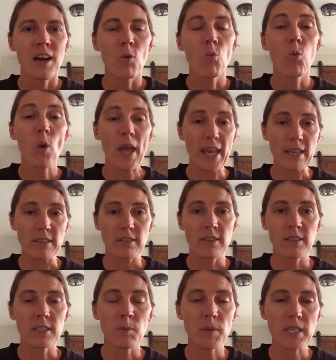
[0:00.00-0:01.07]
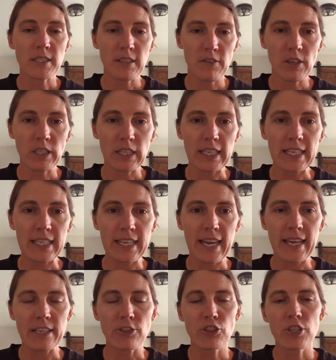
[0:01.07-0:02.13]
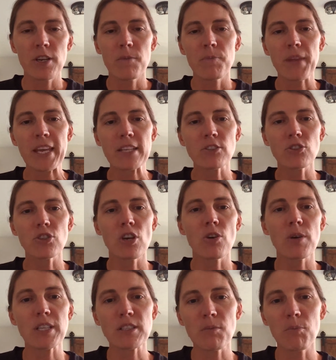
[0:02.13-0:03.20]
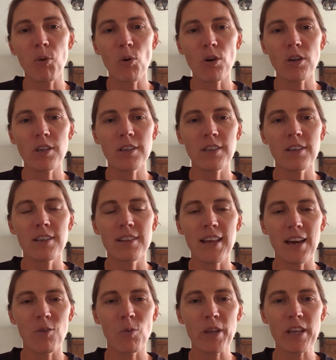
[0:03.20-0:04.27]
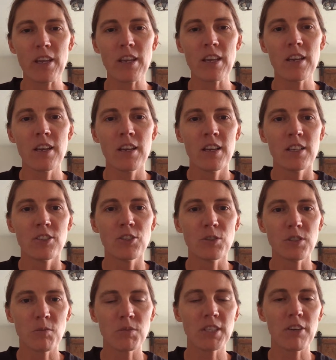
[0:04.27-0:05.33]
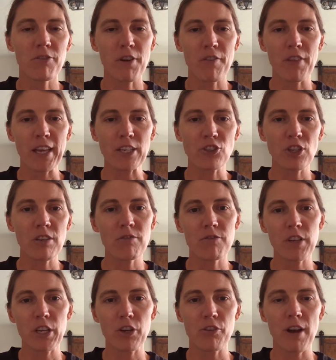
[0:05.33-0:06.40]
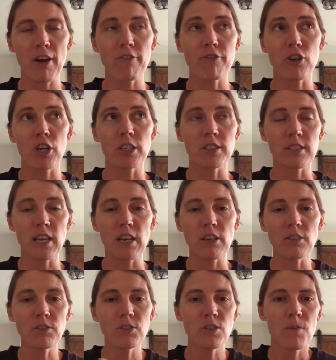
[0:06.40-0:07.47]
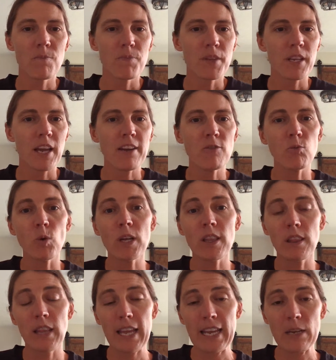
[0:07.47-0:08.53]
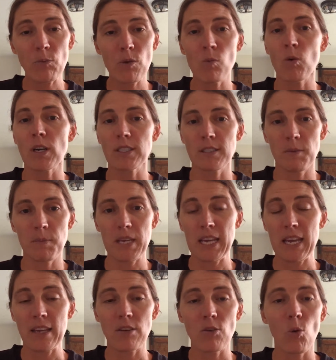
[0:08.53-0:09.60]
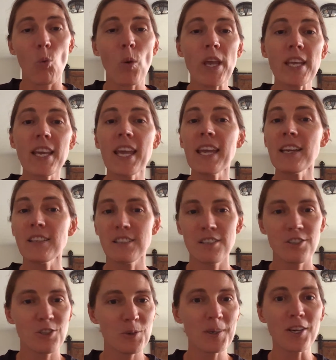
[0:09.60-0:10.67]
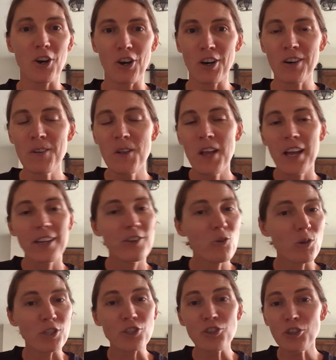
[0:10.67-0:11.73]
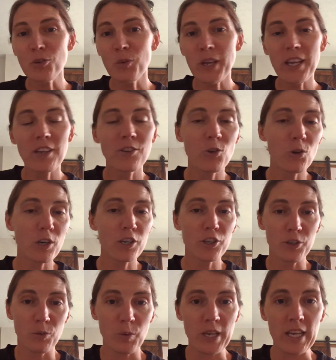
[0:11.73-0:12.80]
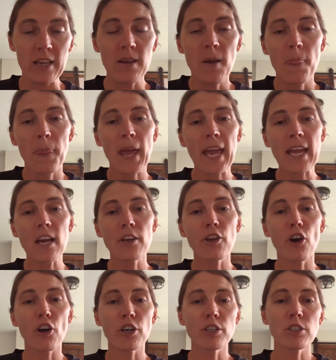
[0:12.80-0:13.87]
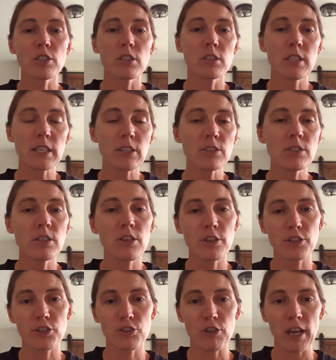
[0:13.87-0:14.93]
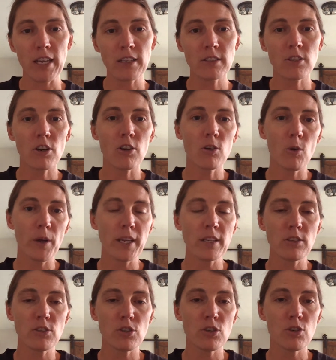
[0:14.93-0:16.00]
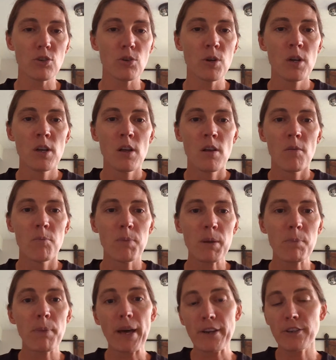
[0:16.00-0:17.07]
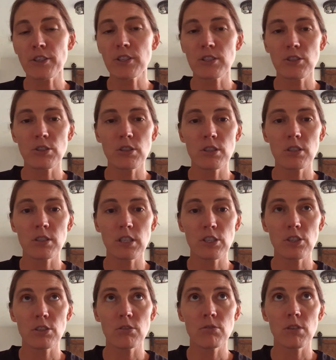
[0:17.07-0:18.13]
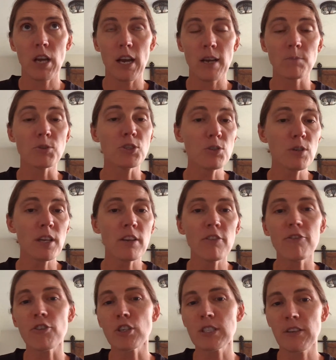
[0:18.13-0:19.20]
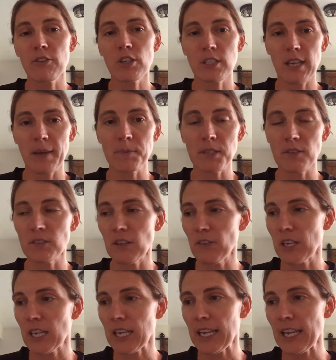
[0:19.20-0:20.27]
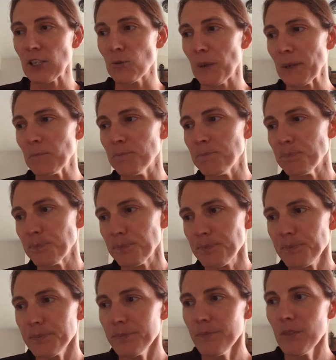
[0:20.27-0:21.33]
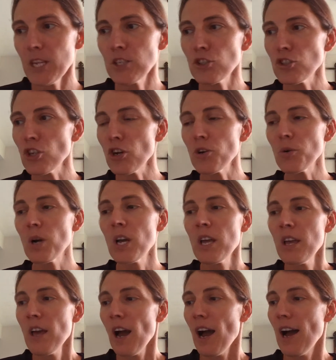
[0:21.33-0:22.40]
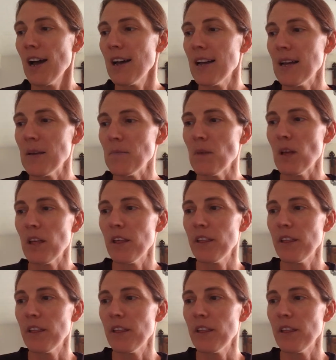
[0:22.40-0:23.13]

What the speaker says: ways to be civically engaged. And so it's important that we do some self-reflection and figure out for ourselves kind of what lane we want to be in. We can't do it all, nor should we, nor could we. And our skills and our strengths are going to be better suited for different types of civic engagement. So, um,